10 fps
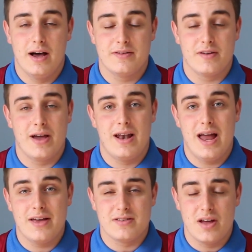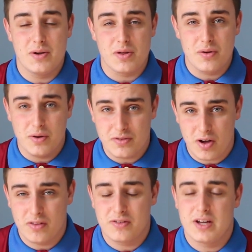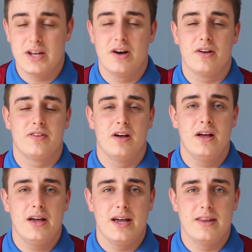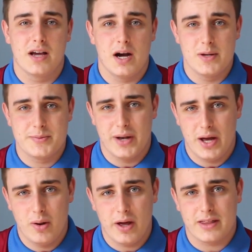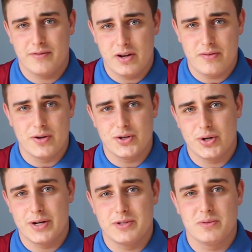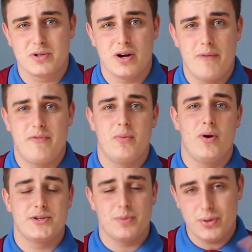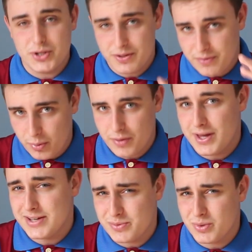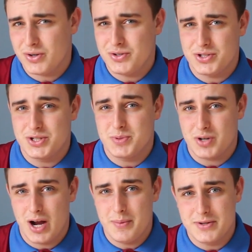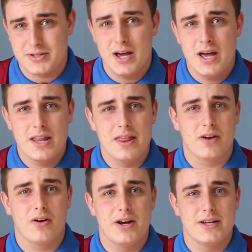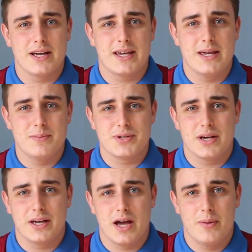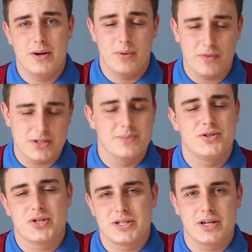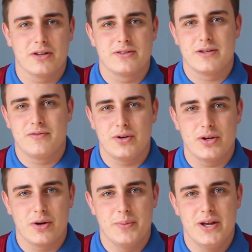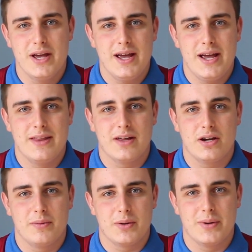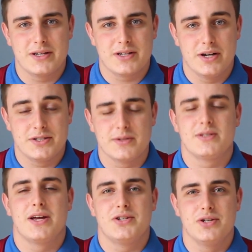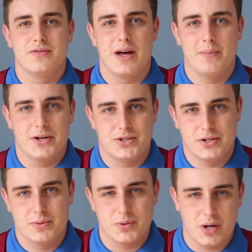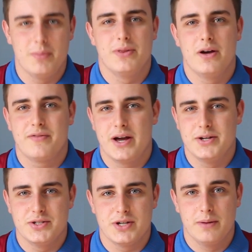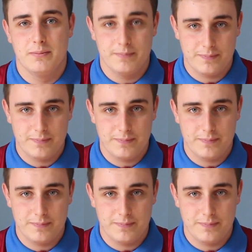So yeah, let us know your thoughts on signing Jota in the comments below. Like the video if you enjoyed, and subscribe for more. As we're pushing for 1,100 subscribers, the grind keeps going. We've got some interesting content for you coming in the coming weeks, guys, so stay tuned for that. Make sure you subscribe with notifications on.